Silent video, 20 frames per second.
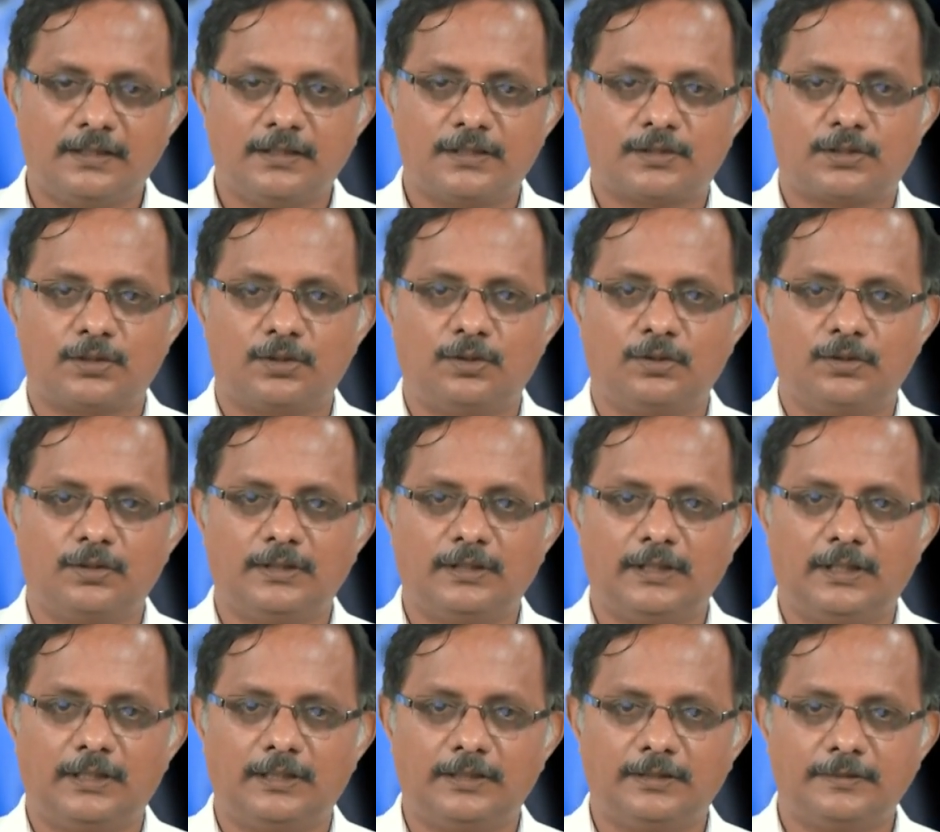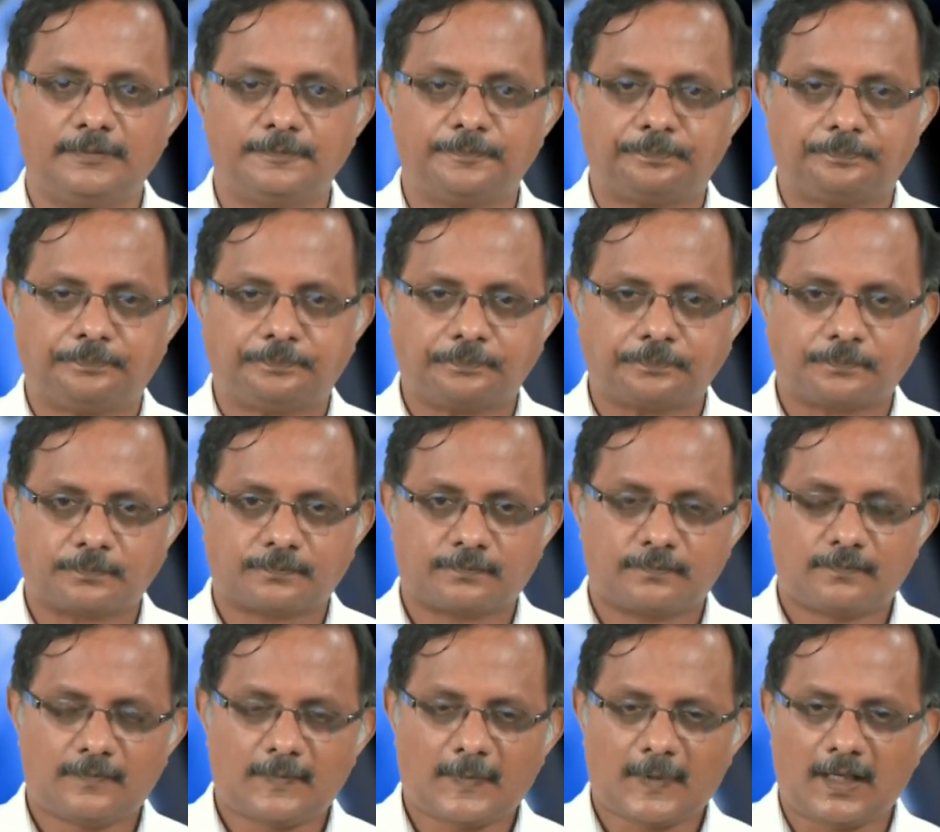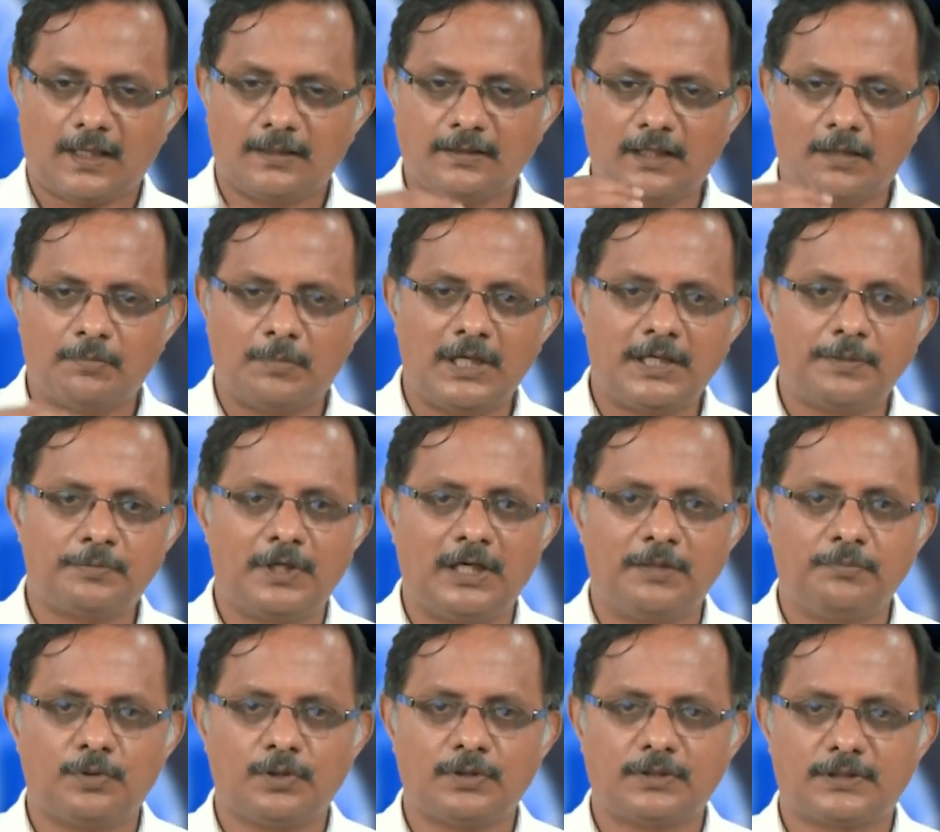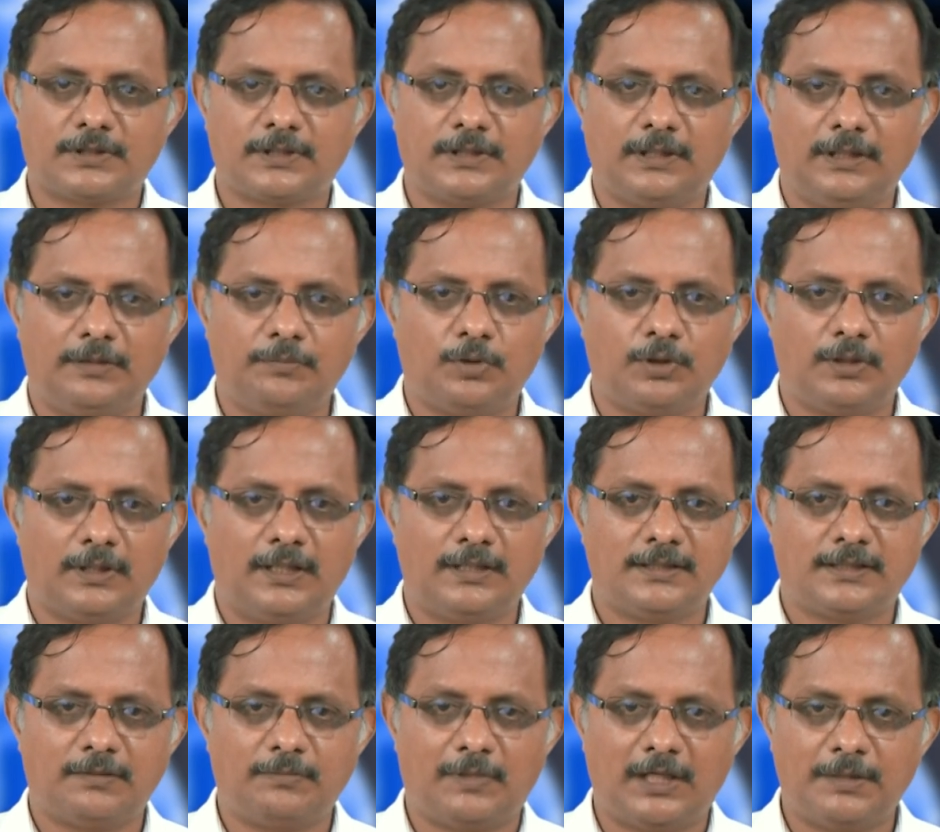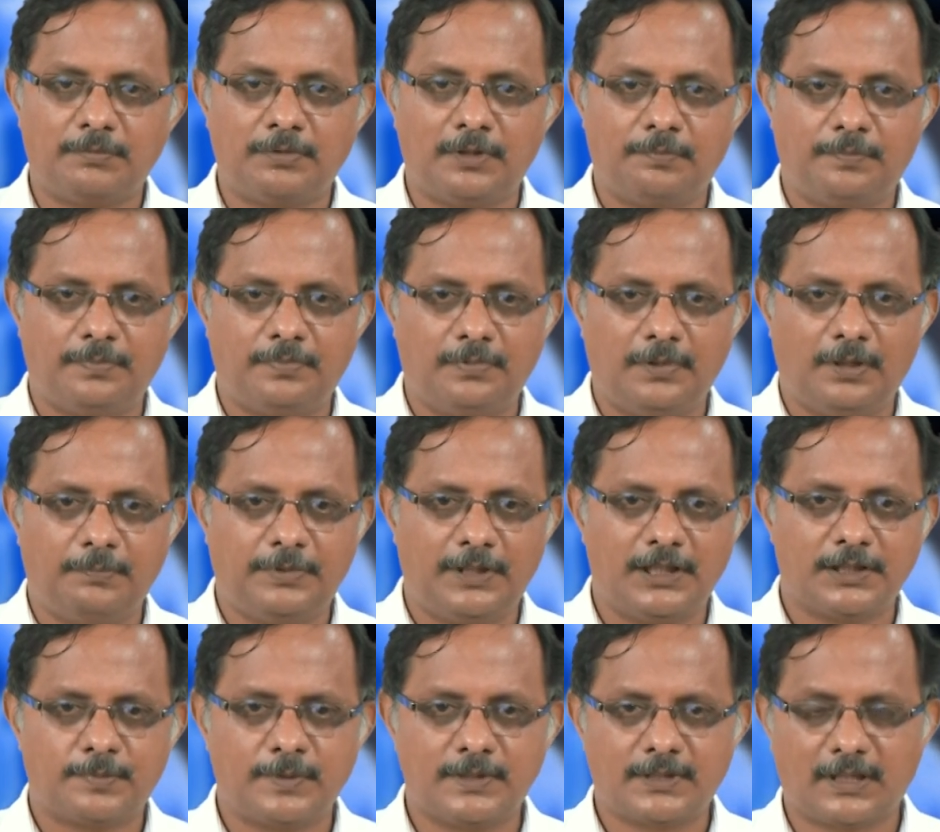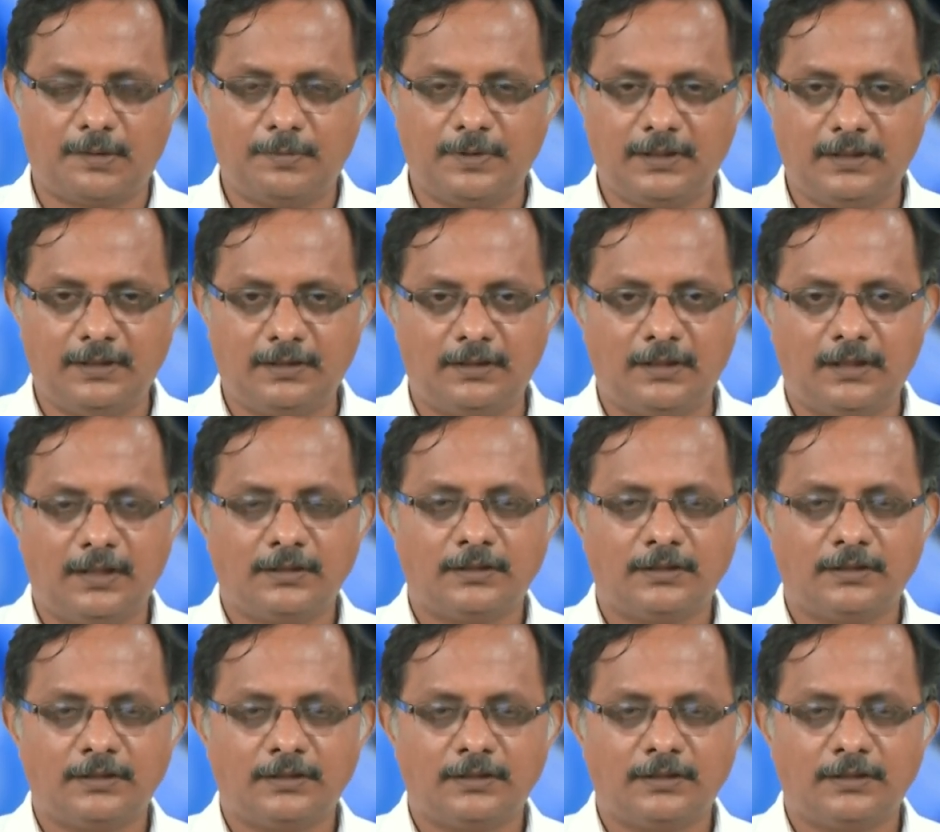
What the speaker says: So there are multiple input lines and multiple PSPs coming in.